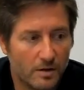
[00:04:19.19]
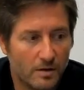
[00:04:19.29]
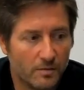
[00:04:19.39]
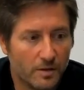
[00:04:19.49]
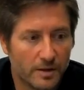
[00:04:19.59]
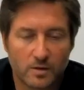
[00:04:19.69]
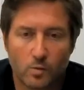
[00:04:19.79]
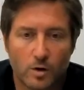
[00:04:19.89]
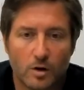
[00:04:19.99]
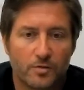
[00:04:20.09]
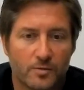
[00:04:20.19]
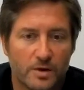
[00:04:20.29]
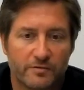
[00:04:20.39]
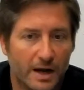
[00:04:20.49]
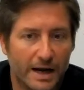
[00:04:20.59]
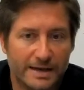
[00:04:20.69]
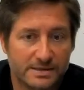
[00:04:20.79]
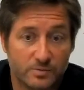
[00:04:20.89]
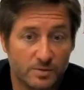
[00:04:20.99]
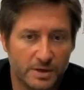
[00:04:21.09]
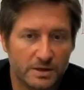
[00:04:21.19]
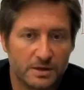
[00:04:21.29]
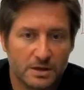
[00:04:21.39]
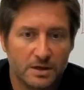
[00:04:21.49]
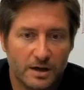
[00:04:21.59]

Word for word: like the world through different eyes would be, I